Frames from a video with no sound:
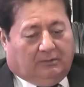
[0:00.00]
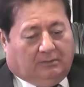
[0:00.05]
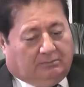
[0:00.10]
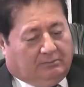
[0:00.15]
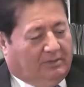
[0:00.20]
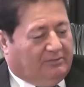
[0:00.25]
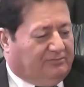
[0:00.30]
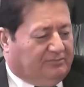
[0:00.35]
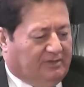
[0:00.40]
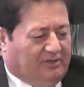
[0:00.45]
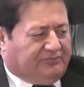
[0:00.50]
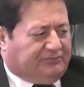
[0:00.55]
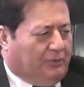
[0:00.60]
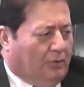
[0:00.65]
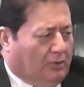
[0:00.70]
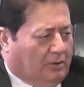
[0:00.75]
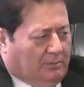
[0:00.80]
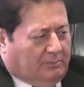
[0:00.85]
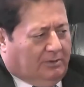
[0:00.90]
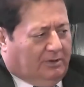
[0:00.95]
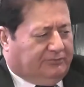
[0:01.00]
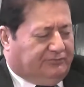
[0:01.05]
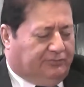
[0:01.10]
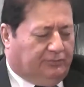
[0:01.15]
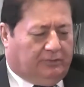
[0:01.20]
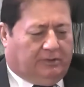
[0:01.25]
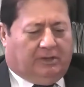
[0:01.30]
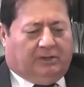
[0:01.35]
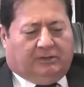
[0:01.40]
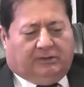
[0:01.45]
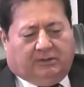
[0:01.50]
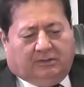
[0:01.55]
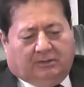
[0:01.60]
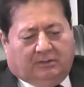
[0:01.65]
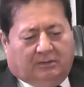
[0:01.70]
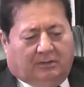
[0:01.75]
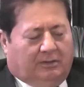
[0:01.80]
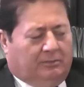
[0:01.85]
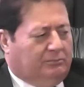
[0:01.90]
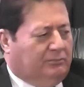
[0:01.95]
Let's talk about your area,
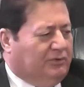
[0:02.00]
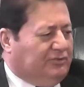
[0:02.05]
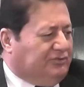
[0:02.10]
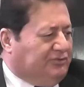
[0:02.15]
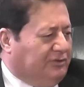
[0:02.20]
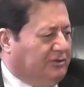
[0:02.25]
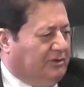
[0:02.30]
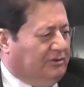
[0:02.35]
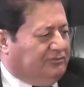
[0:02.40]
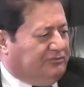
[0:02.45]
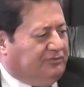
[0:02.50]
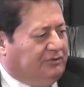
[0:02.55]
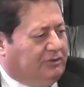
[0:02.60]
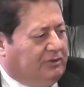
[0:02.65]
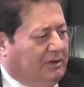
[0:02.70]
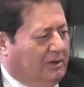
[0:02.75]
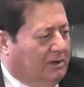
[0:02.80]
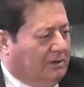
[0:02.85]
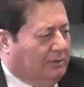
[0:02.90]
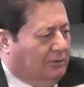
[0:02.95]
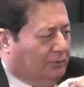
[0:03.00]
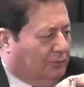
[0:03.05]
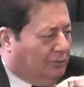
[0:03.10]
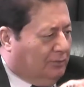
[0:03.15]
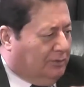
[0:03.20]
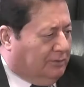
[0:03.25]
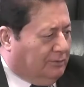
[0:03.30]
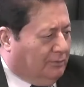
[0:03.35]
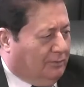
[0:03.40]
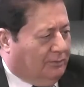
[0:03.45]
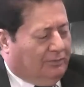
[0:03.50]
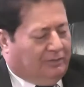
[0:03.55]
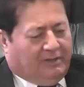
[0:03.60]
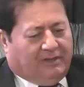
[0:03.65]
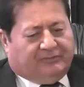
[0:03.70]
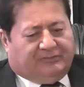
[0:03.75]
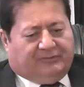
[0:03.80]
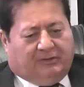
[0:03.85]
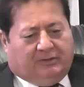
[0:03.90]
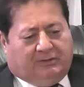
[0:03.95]
Michigan, Chicago, and all
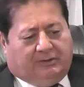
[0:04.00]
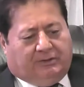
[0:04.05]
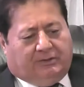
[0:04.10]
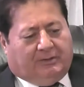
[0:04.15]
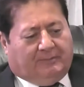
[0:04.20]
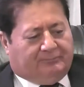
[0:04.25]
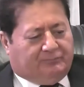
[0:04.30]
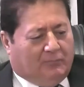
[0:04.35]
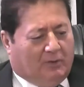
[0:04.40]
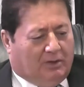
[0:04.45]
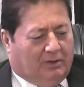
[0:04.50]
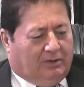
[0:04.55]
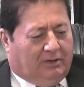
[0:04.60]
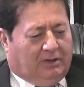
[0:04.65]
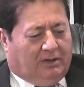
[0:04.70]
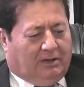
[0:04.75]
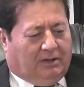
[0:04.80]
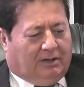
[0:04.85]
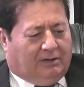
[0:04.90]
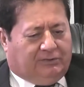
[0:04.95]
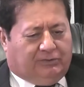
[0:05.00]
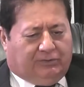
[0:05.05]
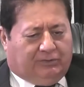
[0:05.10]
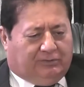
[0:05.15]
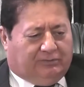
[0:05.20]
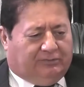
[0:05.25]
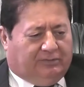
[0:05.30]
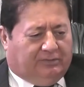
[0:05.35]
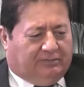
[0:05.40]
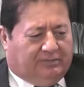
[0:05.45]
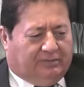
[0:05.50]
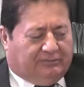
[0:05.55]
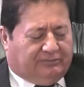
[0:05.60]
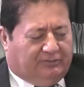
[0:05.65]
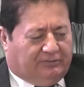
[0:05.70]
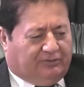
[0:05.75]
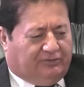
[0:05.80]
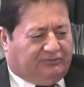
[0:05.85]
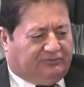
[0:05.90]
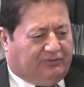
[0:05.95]
that area. Are you the
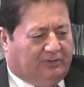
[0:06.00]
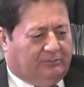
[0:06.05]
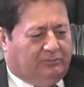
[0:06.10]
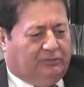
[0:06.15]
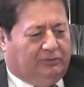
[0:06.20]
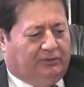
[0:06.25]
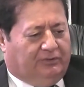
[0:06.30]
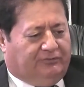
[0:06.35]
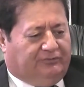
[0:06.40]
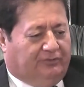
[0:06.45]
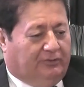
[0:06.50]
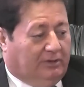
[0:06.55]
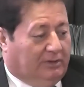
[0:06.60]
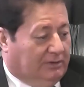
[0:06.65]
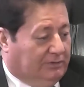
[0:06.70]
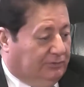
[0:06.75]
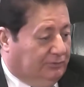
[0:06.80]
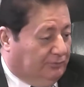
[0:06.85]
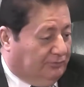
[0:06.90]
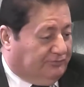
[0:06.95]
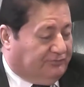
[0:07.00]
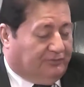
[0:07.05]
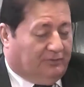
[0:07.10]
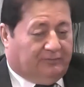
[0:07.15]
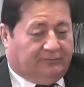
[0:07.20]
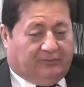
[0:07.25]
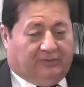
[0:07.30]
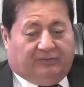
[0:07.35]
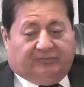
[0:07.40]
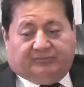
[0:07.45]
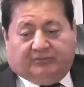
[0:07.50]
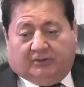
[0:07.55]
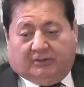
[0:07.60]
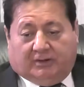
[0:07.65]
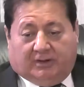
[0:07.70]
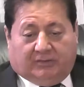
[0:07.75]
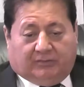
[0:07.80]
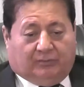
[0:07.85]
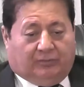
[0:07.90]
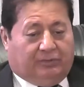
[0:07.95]
Turkish community and yourself
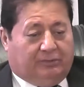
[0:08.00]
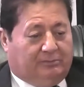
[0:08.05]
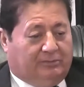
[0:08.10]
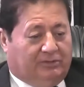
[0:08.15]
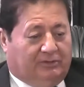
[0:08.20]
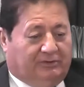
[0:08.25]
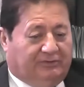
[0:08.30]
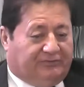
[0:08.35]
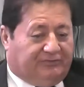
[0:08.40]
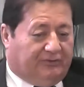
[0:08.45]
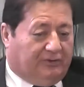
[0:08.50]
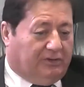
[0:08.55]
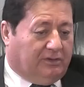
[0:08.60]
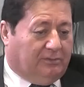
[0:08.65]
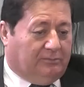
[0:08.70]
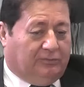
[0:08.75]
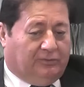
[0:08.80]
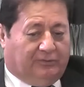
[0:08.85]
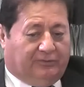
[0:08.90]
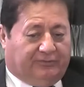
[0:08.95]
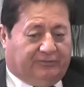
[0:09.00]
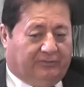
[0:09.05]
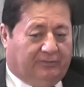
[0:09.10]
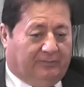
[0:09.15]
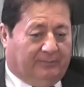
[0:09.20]
integrate with the Middle Eastern community?